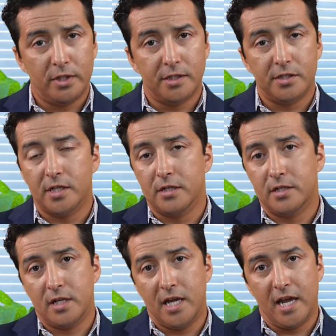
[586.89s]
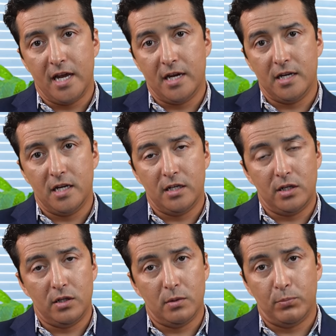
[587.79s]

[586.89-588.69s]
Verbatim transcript: resistant, and it,